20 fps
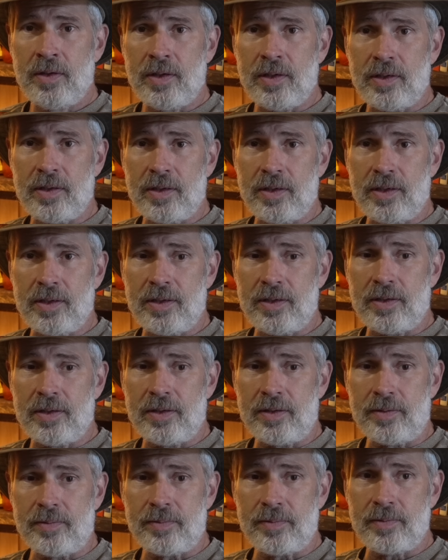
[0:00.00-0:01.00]
and that
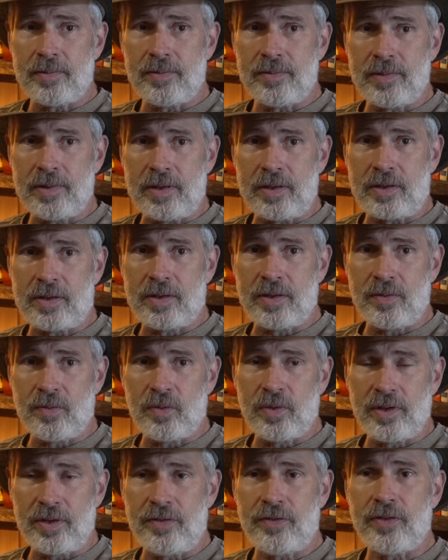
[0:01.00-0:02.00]
um, it didn't
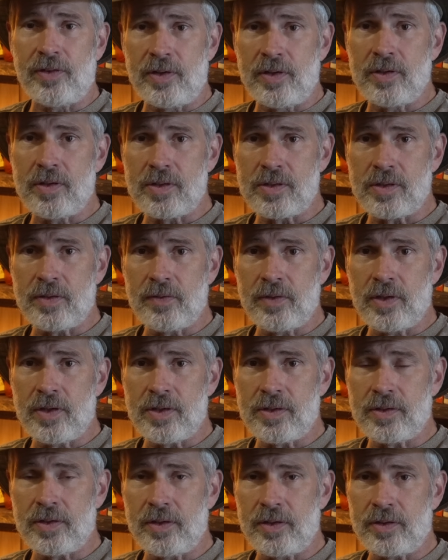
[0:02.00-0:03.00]
really fit into
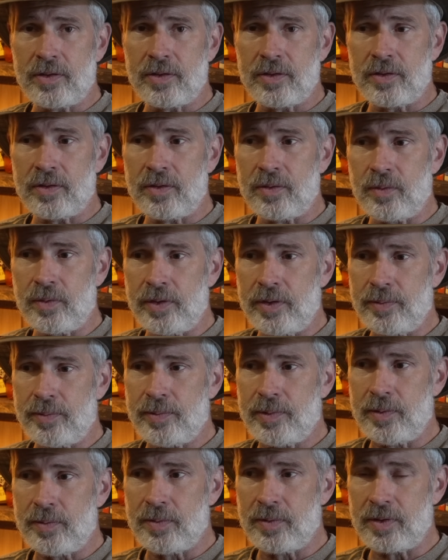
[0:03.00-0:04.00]
civilization the way
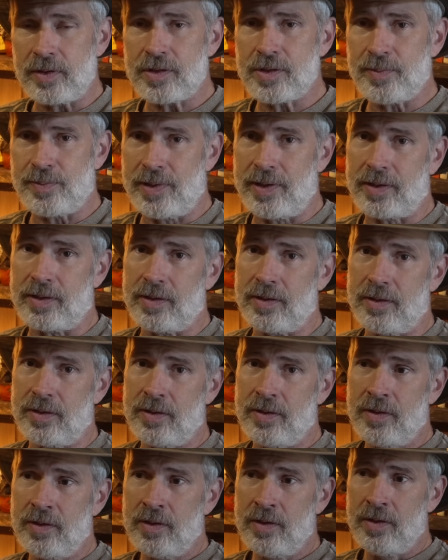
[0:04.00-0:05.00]
people
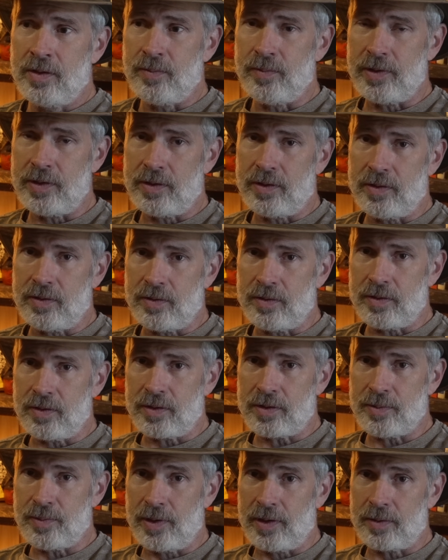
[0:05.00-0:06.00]
expected me to and
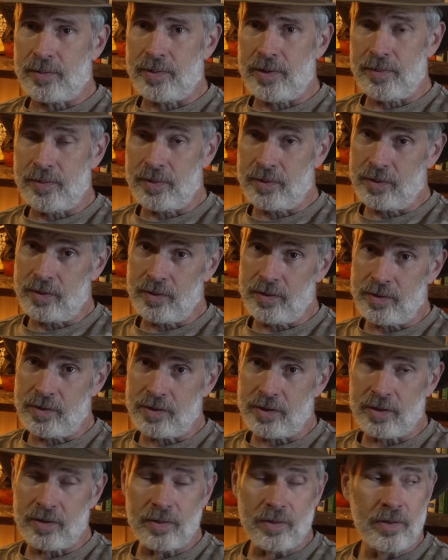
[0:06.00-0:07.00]
expect people to in
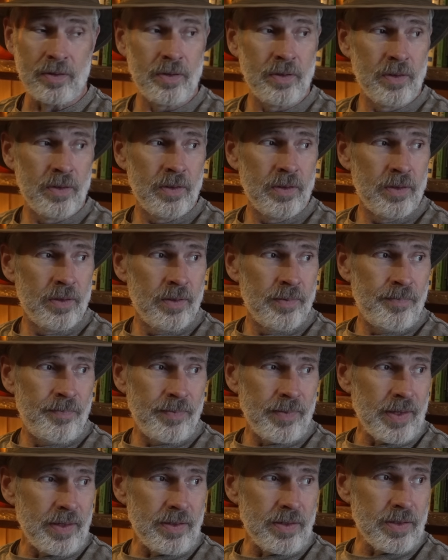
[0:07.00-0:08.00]
general.
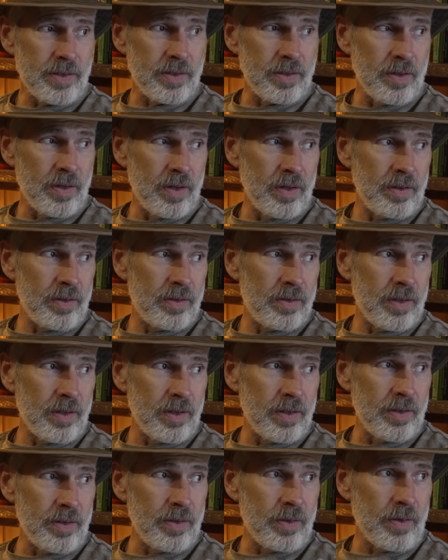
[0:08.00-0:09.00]
I'm just not
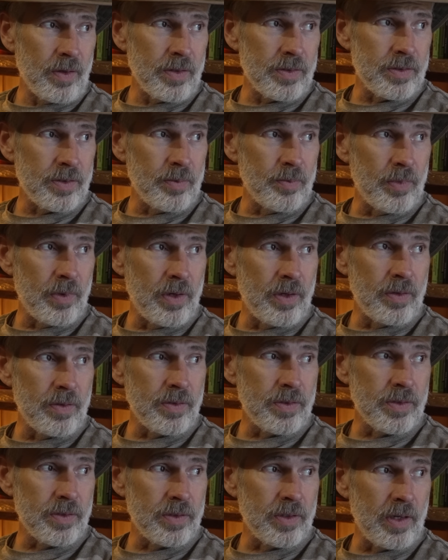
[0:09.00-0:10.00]
uh, that interested in
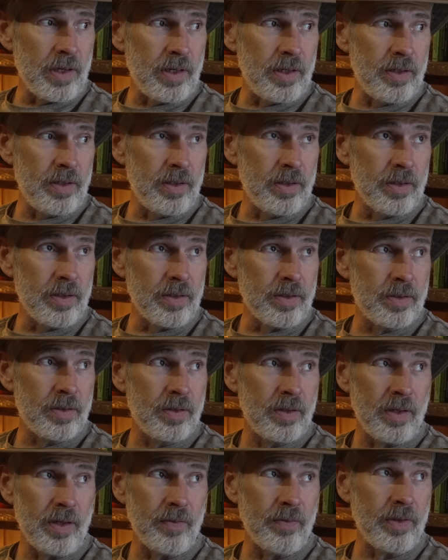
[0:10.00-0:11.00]
modern society and
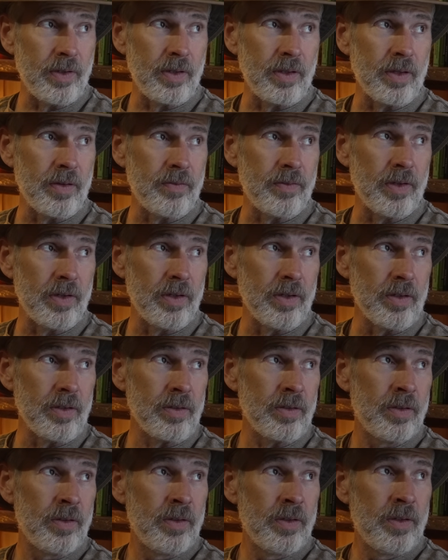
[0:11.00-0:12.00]
this everything I've
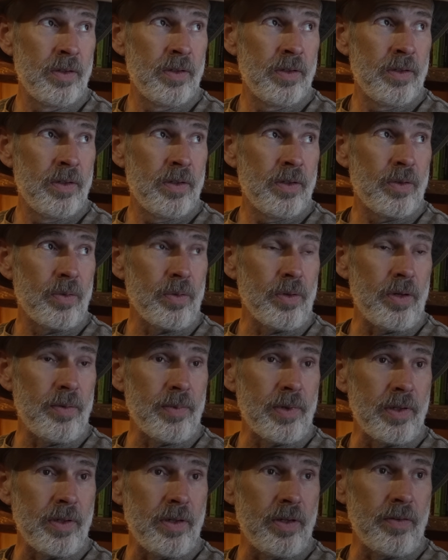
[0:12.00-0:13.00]
done throughout
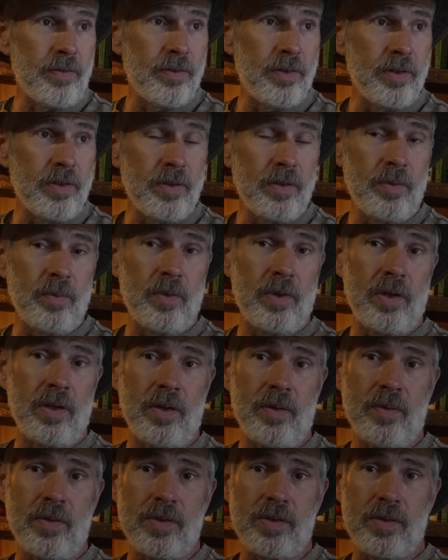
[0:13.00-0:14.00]
my life other than when
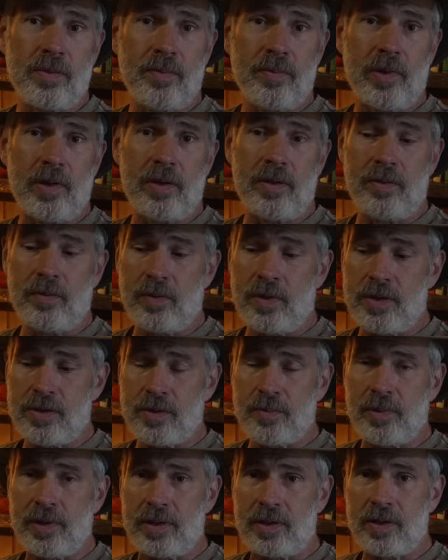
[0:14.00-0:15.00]
I was married and
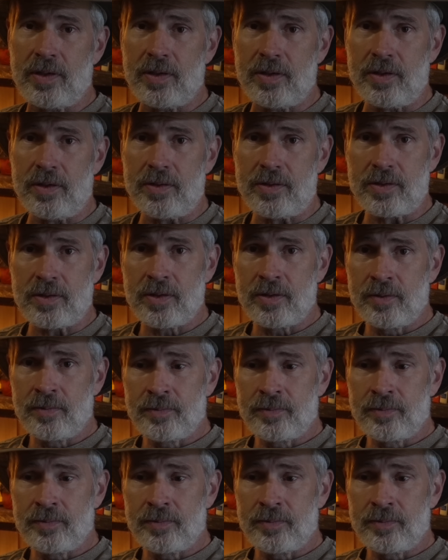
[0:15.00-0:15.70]
raising my kids